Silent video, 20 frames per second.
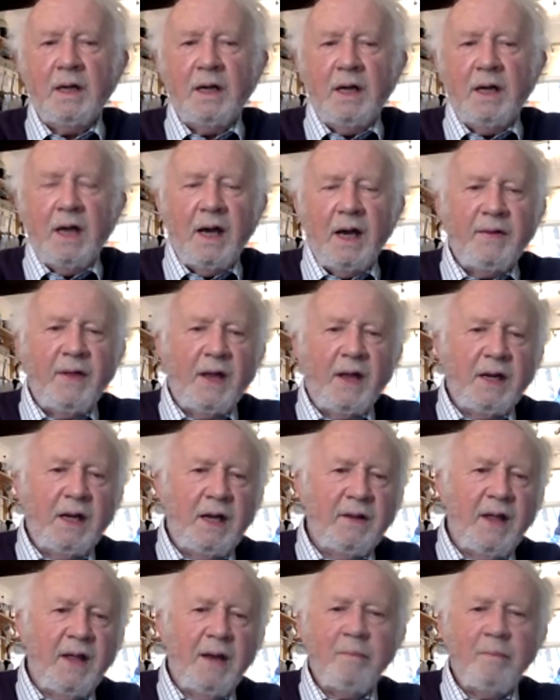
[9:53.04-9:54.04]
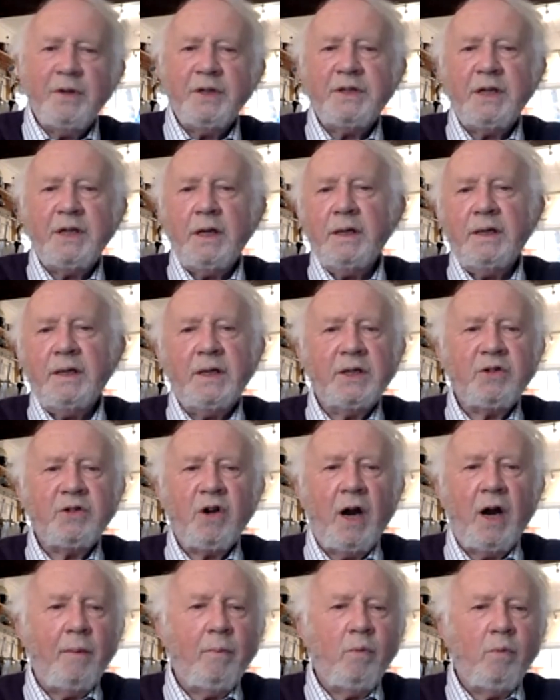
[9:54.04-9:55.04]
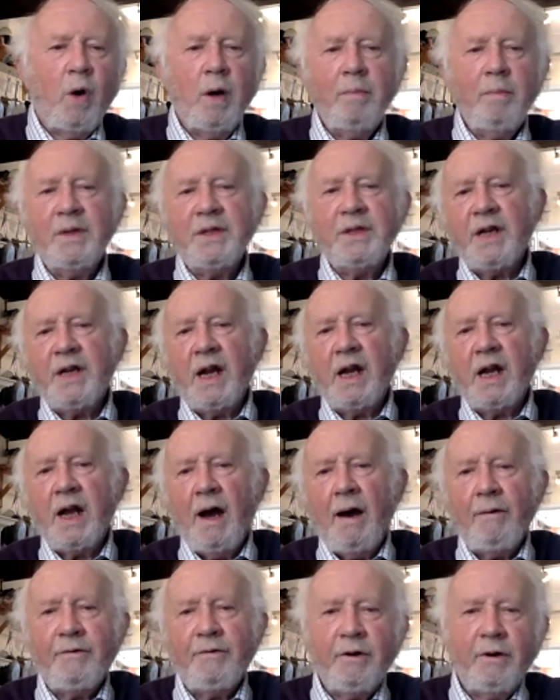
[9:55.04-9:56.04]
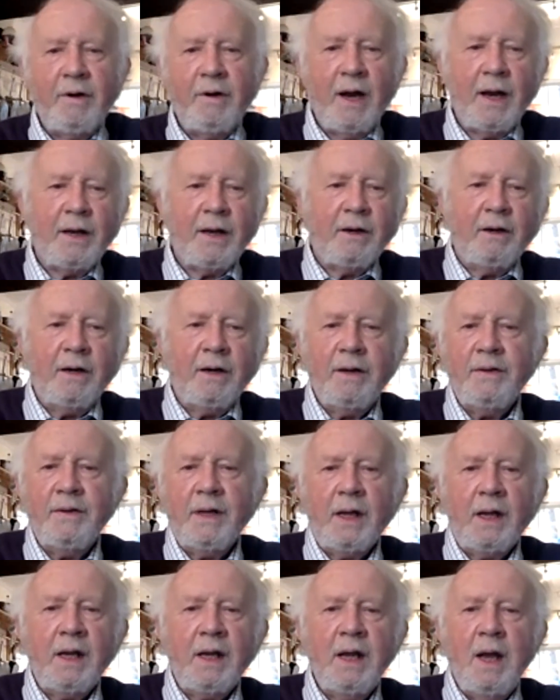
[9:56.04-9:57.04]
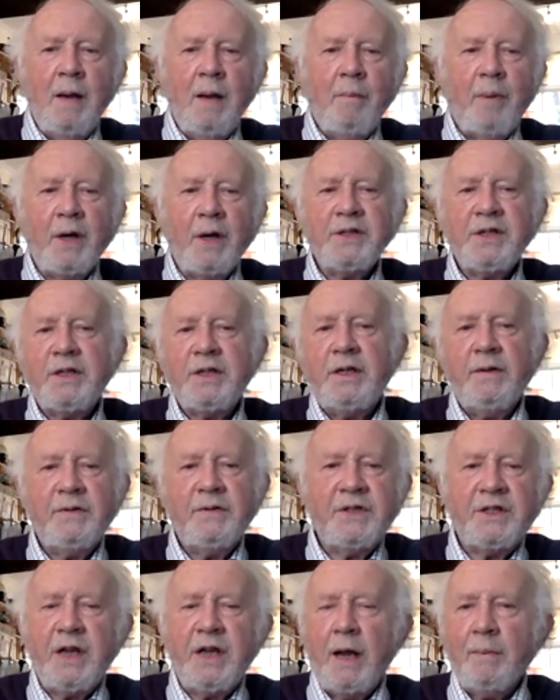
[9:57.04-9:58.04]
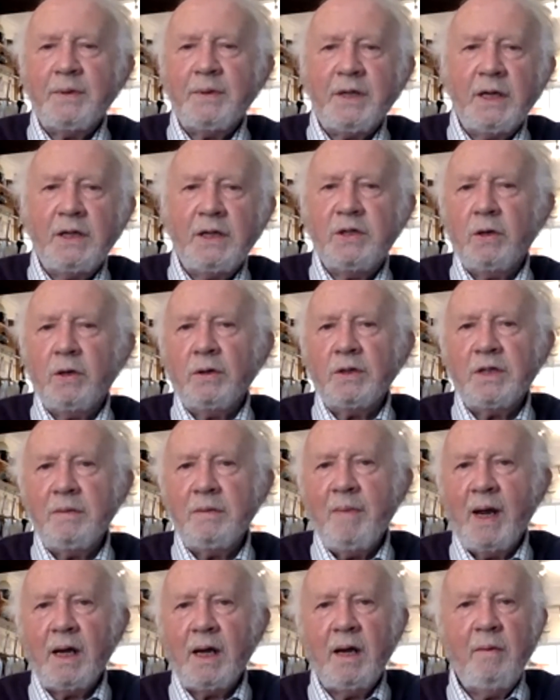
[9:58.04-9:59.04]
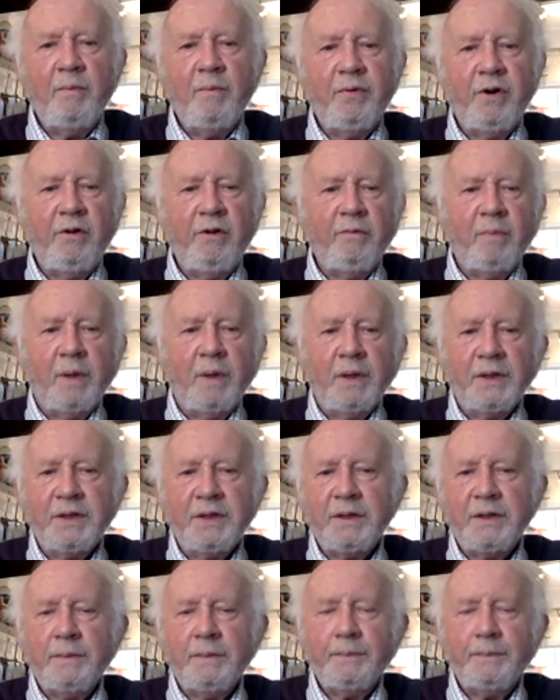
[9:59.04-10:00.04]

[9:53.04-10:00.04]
And then he then proceeded to describe one mistake after another and the positive steps he took to make improvements.